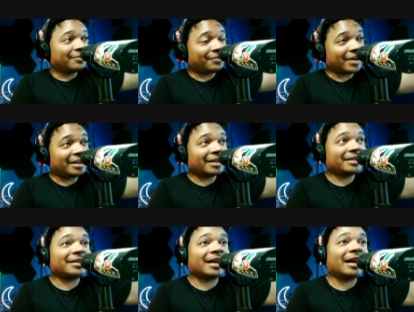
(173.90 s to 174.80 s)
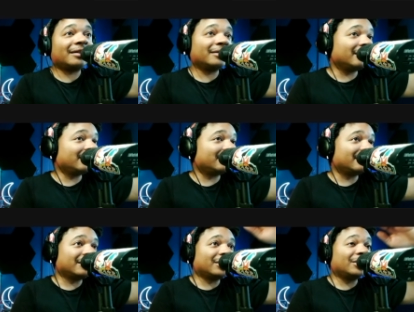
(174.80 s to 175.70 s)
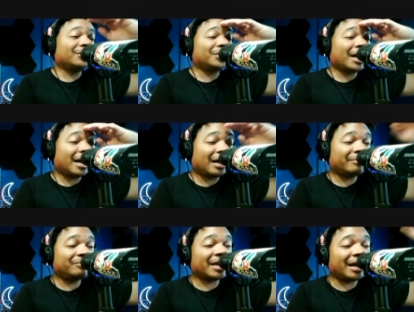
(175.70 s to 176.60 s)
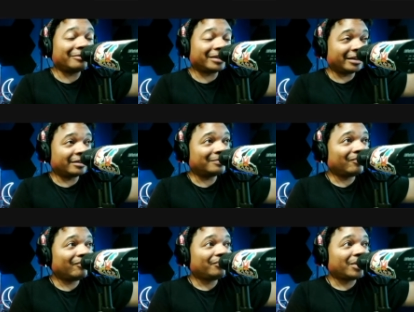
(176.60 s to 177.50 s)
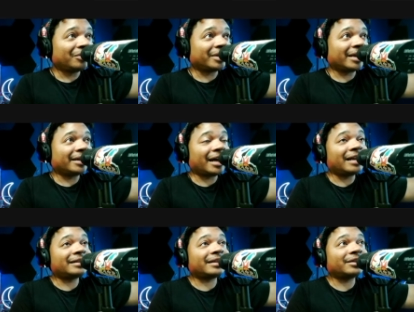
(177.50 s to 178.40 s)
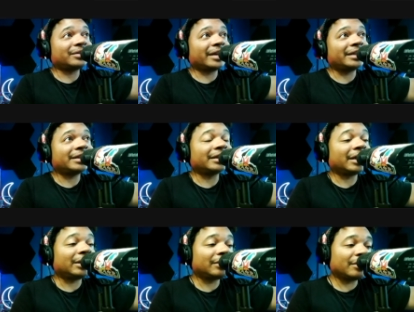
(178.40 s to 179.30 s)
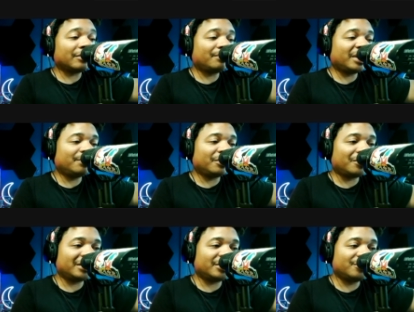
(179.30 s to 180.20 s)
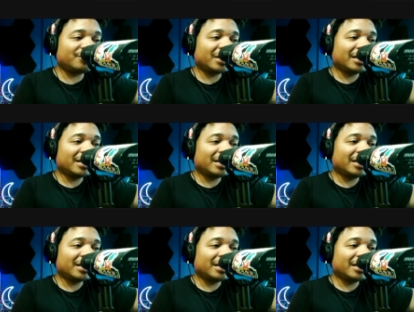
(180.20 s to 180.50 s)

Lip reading: FedEx is hiring. Listen, there are jobs out there. Okay, content creation, although people want to,